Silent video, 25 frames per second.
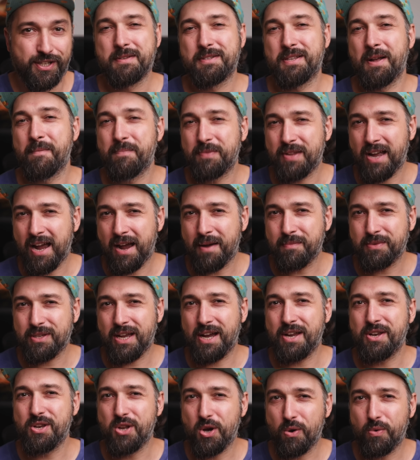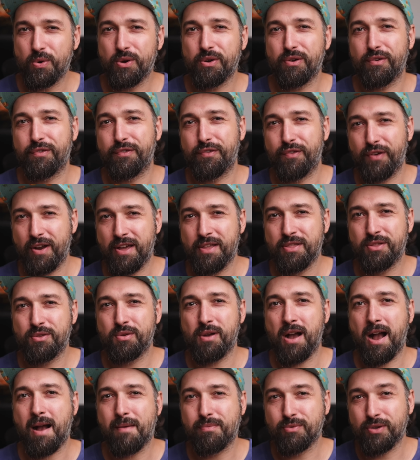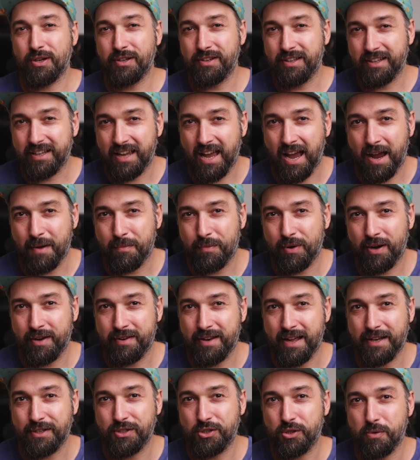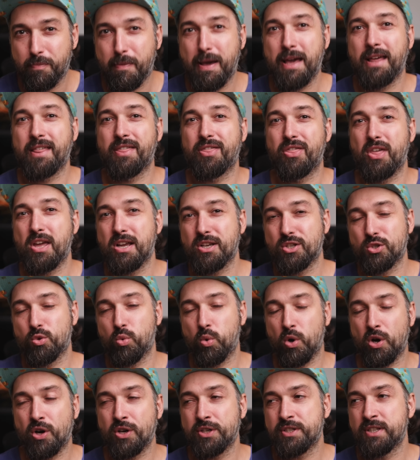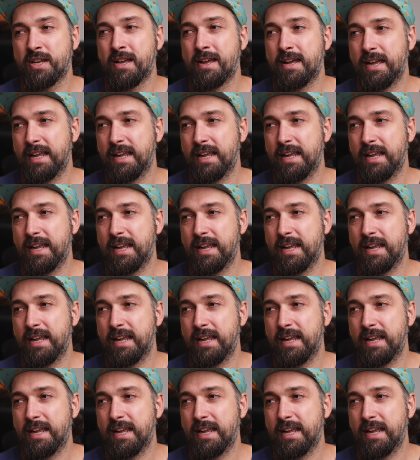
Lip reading: Sometimes I know we're afraid to upgrade the camera not to make things worse.